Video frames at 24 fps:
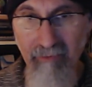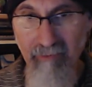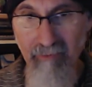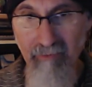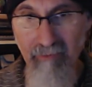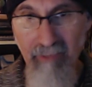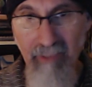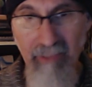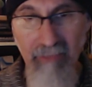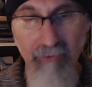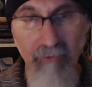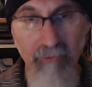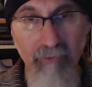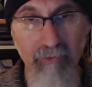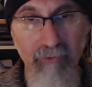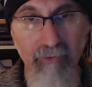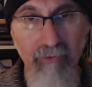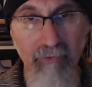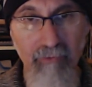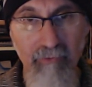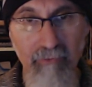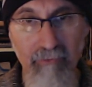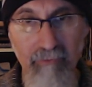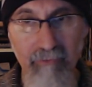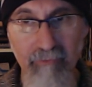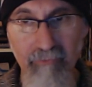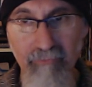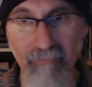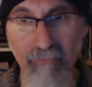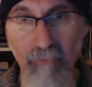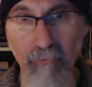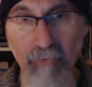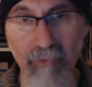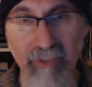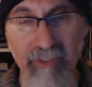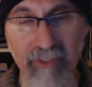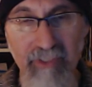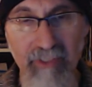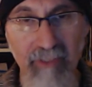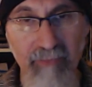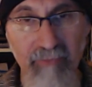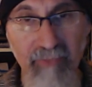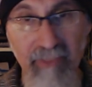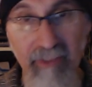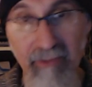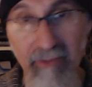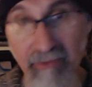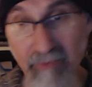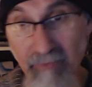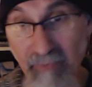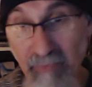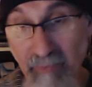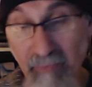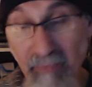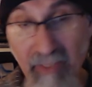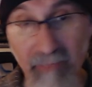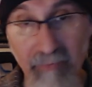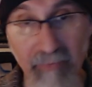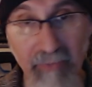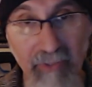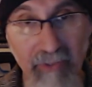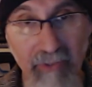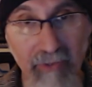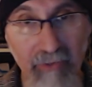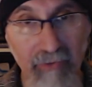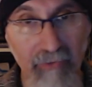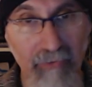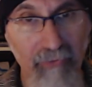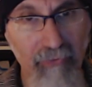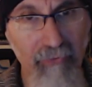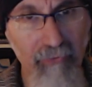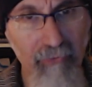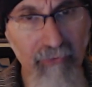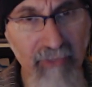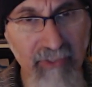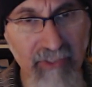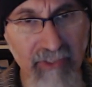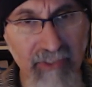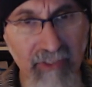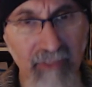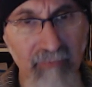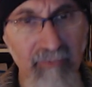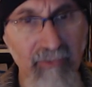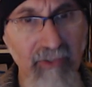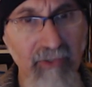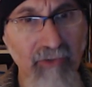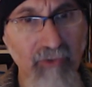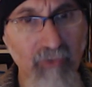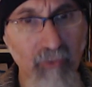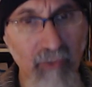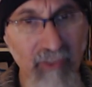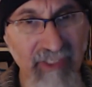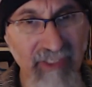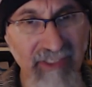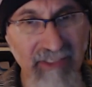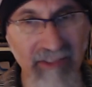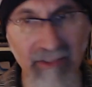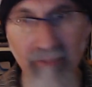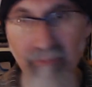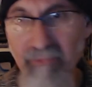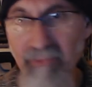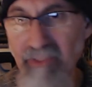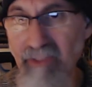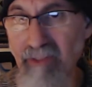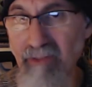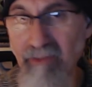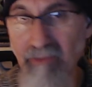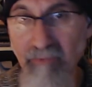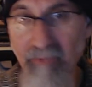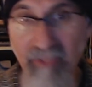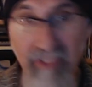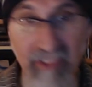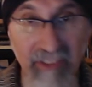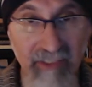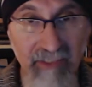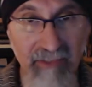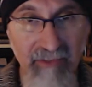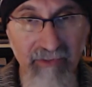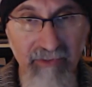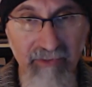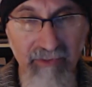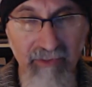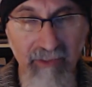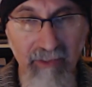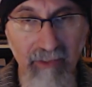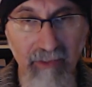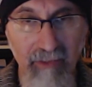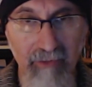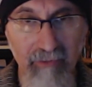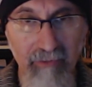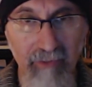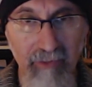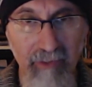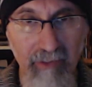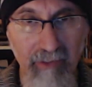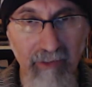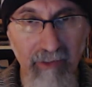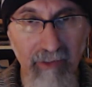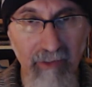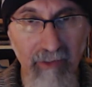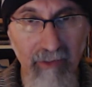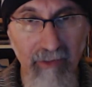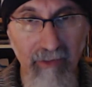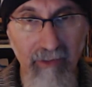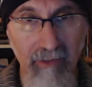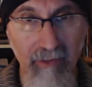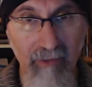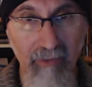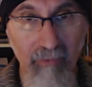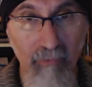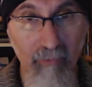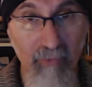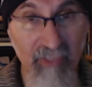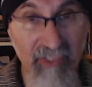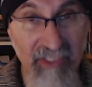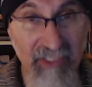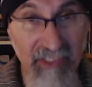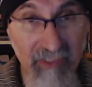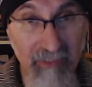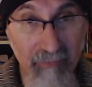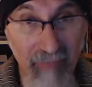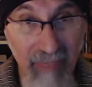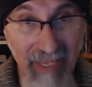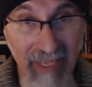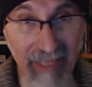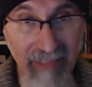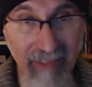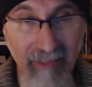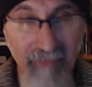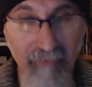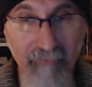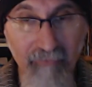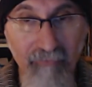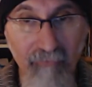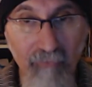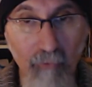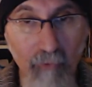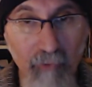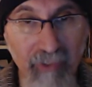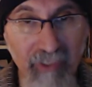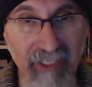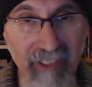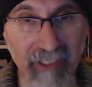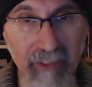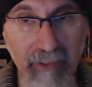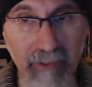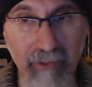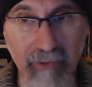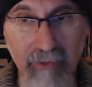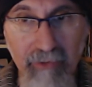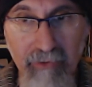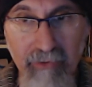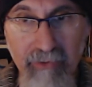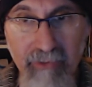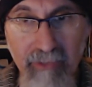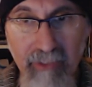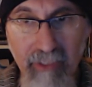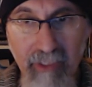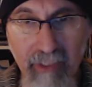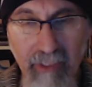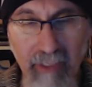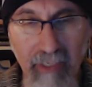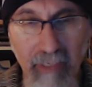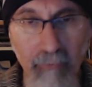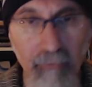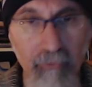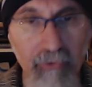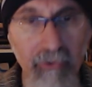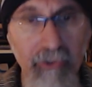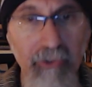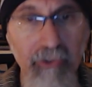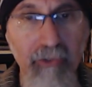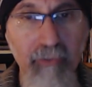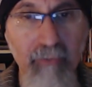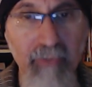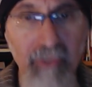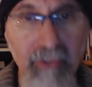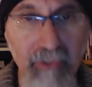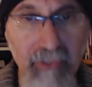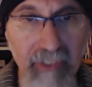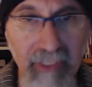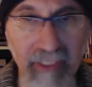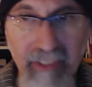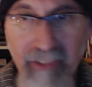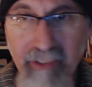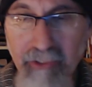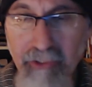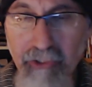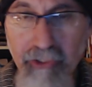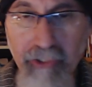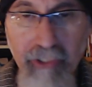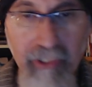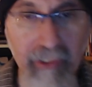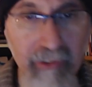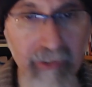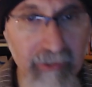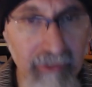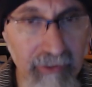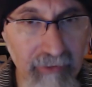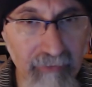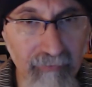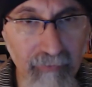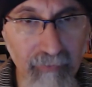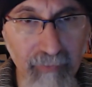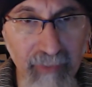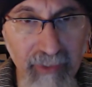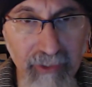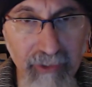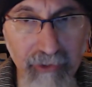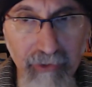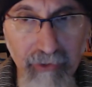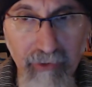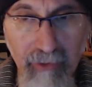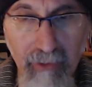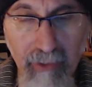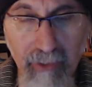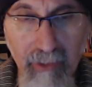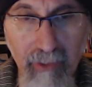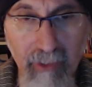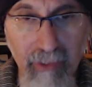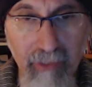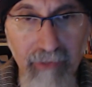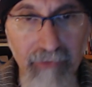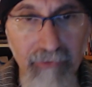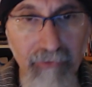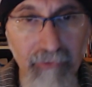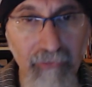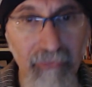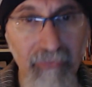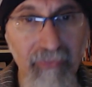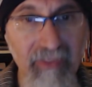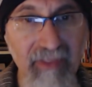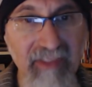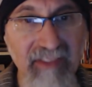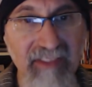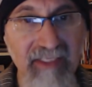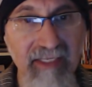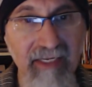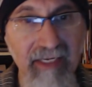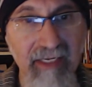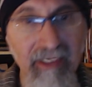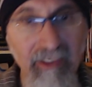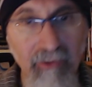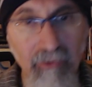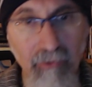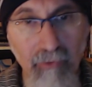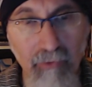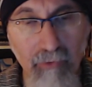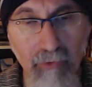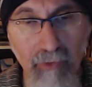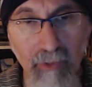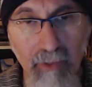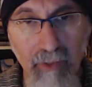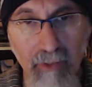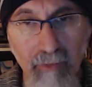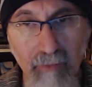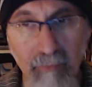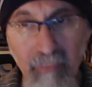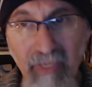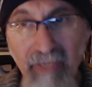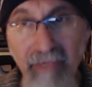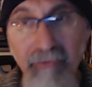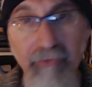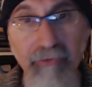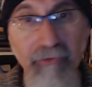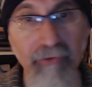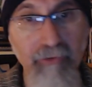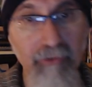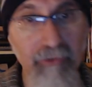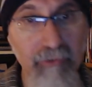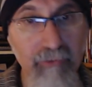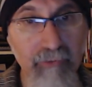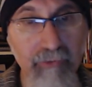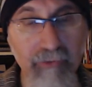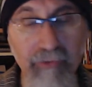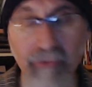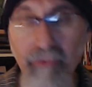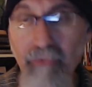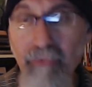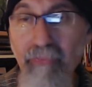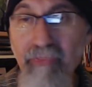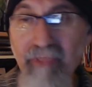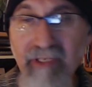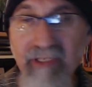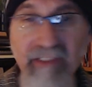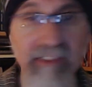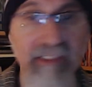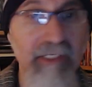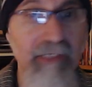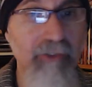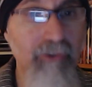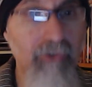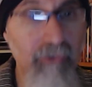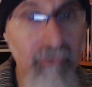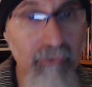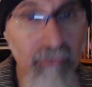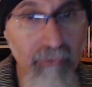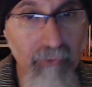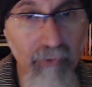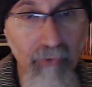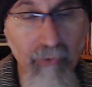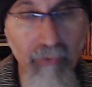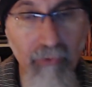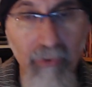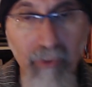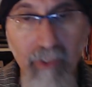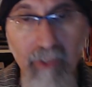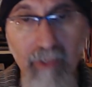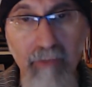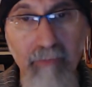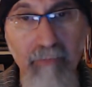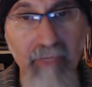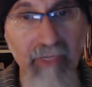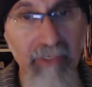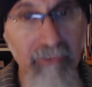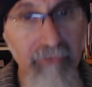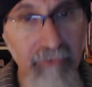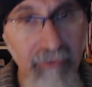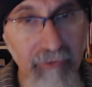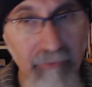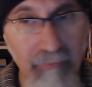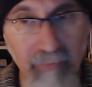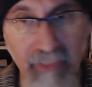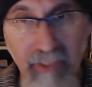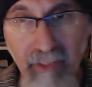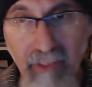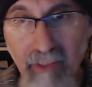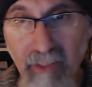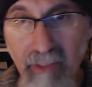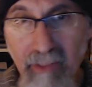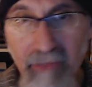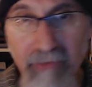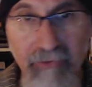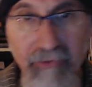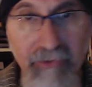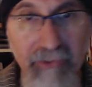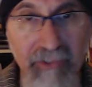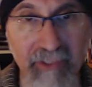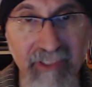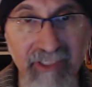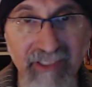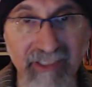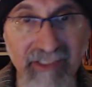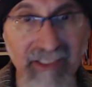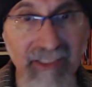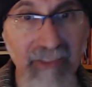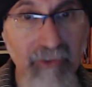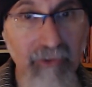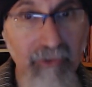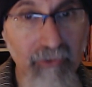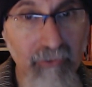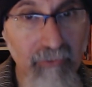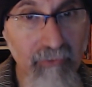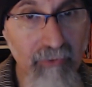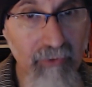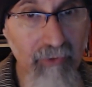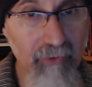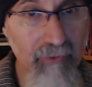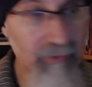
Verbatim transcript: I know there are 40 somethings, we might be here, 30 somethings, 20 something, and teens, right? We're spanning 40 years and we're communicating, sharing information. There are things that I know better than you, there are things that you know better than me, there's things that you know